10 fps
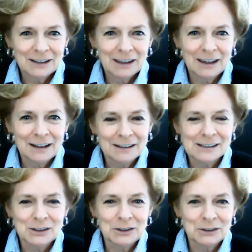Kate, I
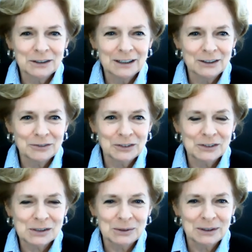saw your hand
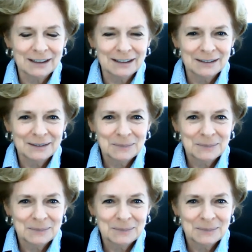first, go ahead.